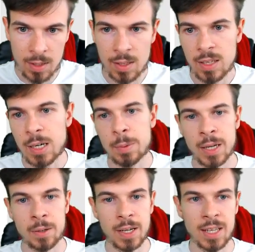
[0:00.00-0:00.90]
There we go.
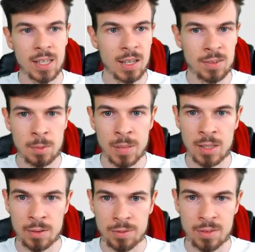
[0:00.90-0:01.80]
It kind of gives a bit
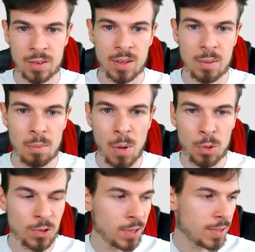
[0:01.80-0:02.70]
of
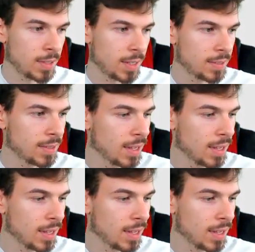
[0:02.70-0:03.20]
motion to this.